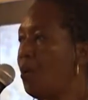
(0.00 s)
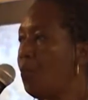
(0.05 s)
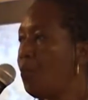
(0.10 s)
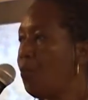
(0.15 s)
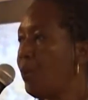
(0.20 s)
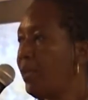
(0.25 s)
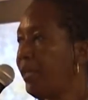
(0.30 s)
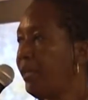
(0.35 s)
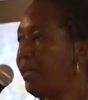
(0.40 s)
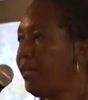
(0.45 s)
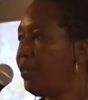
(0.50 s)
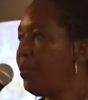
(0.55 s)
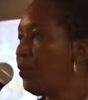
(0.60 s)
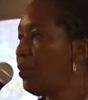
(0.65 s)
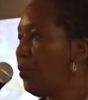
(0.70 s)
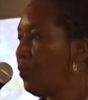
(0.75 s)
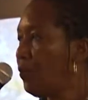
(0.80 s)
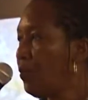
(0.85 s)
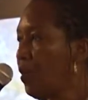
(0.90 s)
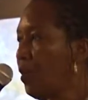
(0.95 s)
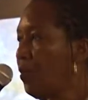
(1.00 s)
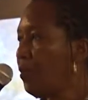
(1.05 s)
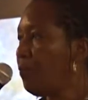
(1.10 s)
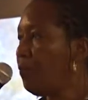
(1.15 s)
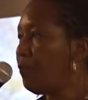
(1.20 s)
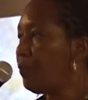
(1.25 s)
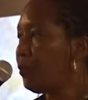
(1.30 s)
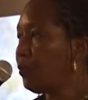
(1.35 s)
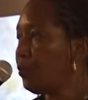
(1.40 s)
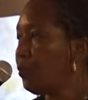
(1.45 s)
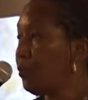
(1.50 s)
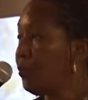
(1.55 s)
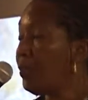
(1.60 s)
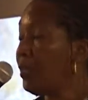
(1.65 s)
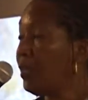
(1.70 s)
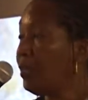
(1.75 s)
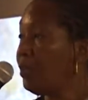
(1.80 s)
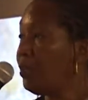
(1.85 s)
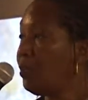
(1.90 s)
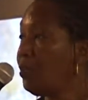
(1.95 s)
we you know know for sure
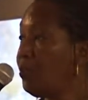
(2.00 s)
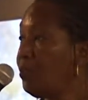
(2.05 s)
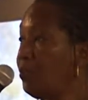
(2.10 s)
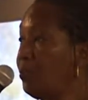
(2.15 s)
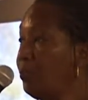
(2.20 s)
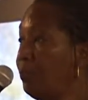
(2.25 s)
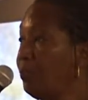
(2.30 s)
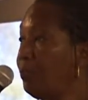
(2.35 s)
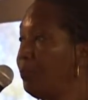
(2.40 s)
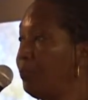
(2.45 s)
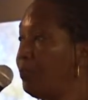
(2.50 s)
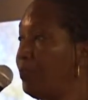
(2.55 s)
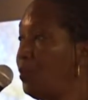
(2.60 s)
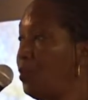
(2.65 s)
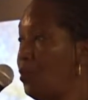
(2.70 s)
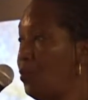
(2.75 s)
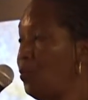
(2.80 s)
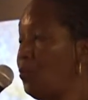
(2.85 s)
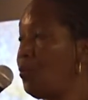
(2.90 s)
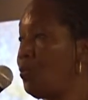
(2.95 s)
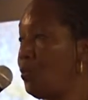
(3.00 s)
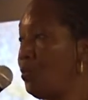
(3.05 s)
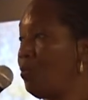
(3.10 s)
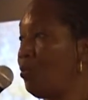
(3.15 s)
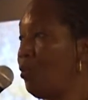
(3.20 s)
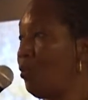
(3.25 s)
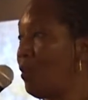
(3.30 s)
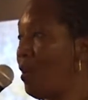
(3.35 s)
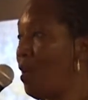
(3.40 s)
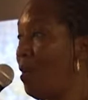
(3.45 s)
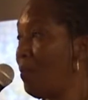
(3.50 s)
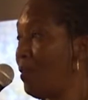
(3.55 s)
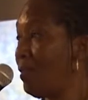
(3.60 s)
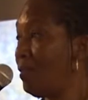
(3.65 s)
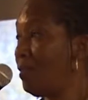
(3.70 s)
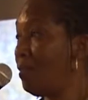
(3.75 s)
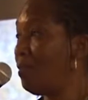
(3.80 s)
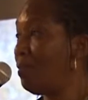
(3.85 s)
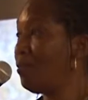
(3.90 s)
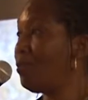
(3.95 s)
that you use your common
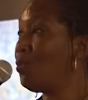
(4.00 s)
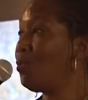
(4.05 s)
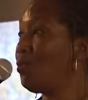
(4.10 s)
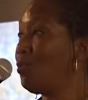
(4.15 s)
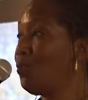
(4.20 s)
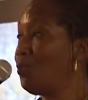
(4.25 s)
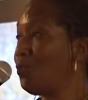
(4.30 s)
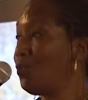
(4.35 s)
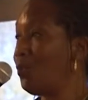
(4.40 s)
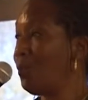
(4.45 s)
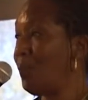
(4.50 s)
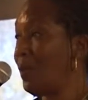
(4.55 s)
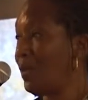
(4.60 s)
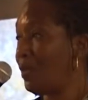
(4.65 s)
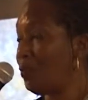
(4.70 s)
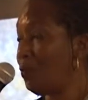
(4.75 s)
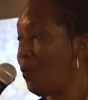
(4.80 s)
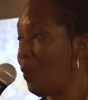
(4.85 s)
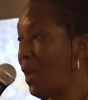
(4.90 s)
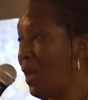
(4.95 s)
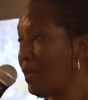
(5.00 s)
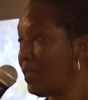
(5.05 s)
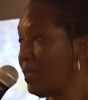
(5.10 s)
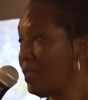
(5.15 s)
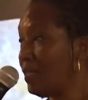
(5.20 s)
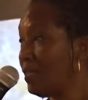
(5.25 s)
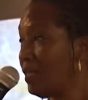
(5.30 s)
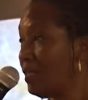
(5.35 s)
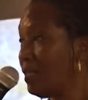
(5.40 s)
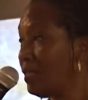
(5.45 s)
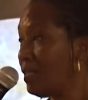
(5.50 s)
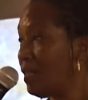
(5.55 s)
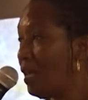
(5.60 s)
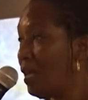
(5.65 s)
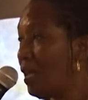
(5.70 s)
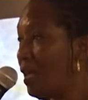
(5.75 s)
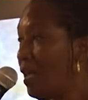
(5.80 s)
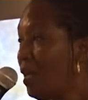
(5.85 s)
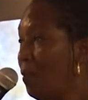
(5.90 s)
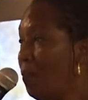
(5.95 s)
sense, you use your best practices,
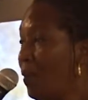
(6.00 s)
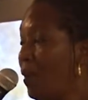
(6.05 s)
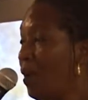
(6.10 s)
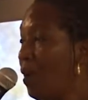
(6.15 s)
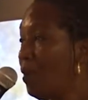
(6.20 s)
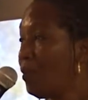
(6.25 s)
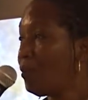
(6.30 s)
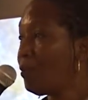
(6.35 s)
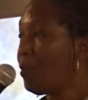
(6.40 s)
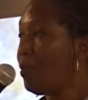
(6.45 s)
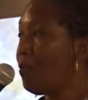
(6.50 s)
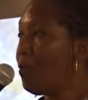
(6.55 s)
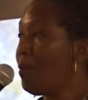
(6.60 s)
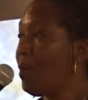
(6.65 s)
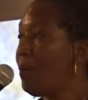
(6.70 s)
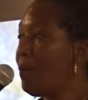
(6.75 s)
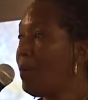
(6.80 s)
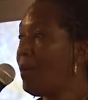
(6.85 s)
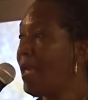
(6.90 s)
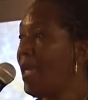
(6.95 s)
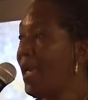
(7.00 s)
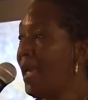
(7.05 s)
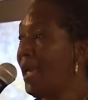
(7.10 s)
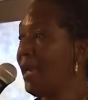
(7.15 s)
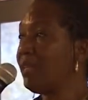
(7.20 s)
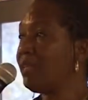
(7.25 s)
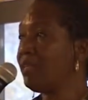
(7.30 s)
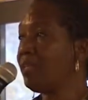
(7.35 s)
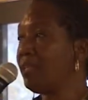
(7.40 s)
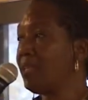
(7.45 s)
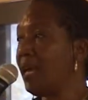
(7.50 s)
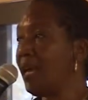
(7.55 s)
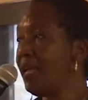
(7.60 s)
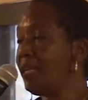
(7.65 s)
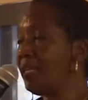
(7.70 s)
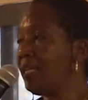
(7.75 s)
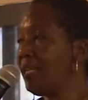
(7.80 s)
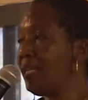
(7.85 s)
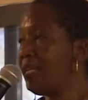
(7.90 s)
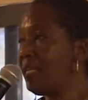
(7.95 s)
but also add to
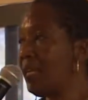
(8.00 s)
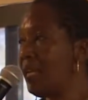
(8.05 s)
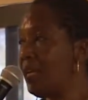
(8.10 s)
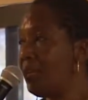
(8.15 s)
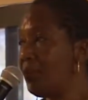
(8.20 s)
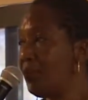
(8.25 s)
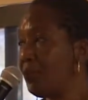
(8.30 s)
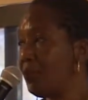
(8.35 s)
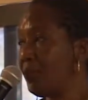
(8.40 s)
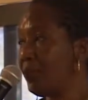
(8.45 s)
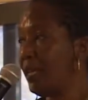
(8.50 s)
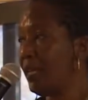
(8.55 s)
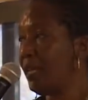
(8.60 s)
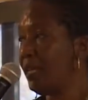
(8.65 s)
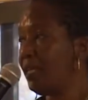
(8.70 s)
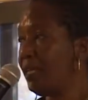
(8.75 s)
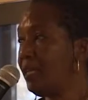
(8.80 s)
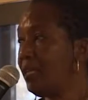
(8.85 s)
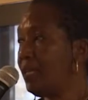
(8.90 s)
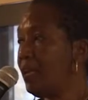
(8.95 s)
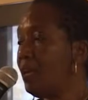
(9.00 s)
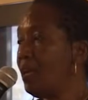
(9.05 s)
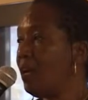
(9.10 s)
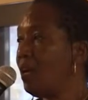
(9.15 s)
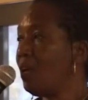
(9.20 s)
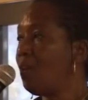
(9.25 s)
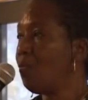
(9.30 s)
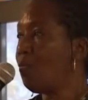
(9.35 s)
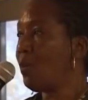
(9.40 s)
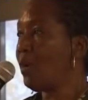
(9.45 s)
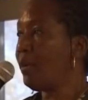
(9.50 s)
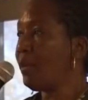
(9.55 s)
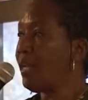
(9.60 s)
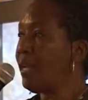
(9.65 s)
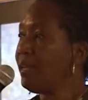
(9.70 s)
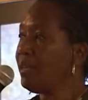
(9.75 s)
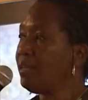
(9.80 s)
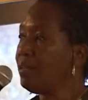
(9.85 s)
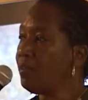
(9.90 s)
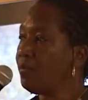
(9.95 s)
that again the understanding of where
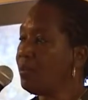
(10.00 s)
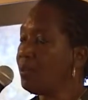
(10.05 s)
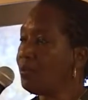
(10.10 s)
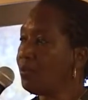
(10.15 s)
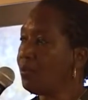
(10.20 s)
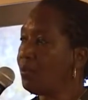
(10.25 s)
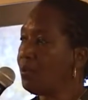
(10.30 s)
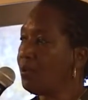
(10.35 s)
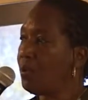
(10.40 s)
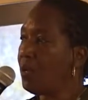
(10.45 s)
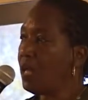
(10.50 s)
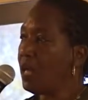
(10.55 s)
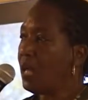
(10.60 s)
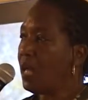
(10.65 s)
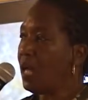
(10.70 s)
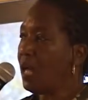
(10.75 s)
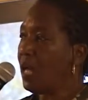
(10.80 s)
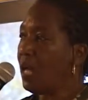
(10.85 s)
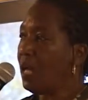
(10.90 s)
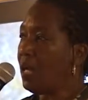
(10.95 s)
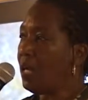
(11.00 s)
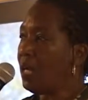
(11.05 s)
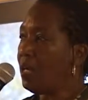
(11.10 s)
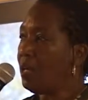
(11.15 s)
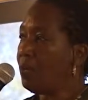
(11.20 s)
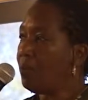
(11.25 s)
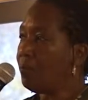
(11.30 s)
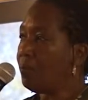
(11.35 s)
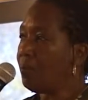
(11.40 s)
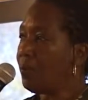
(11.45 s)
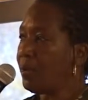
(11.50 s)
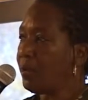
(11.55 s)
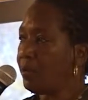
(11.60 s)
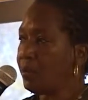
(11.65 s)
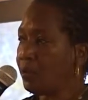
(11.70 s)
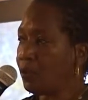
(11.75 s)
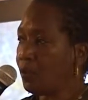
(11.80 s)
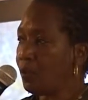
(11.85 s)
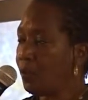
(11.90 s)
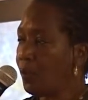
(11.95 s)
that individual, uh, whether
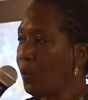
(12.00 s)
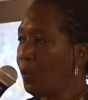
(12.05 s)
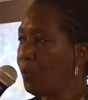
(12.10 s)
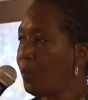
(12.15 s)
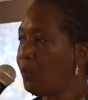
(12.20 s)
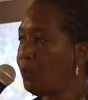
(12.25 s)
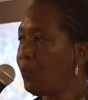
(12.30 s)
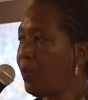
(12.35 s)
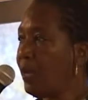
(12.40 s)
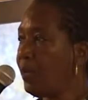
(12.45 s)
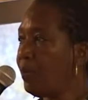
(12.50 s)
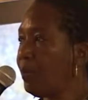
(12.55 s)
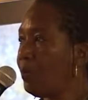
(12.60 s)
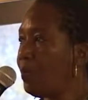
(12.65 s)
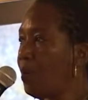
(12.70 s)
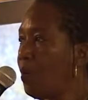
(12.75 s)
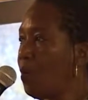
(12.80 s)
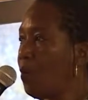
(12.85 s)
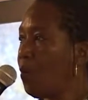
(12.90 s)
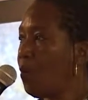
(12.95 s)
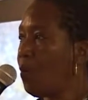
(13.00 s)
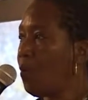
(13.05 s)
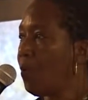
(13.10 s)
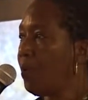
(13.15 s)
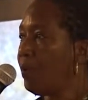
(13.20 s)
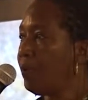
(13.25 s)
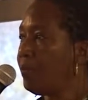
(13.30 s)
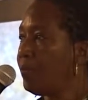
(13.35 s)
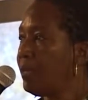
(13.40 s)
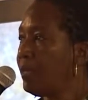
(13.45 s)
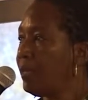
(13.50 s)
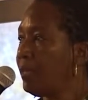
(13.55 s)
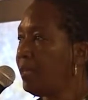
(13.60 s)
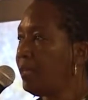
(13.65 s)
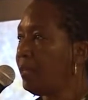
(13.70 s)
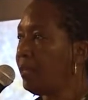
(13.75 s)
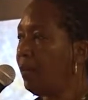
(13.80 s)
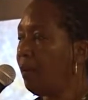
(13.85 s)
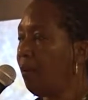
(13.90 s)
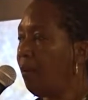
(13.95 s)
it's the perpetrator or
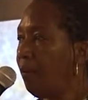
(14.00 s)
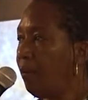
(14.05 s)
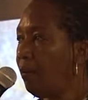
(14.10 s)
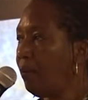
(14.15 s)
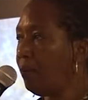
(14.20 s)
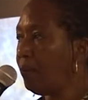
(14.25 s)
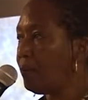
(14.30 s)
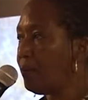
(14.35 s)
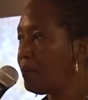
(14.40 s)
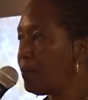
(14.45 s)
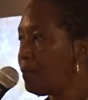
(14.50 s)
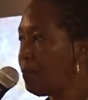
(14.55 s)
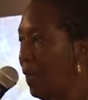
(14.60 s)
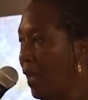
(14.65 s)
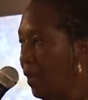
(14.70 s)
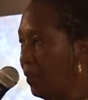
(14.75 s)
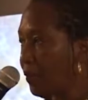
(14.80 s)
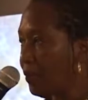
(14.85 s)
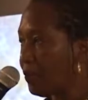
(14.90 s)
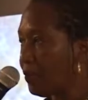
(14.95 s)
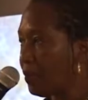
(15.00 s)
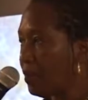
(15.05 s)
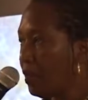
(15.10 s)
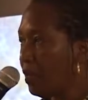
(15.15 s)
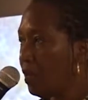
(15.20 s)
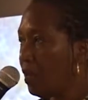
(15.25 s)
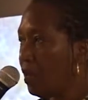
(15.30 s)
the uh, spouse,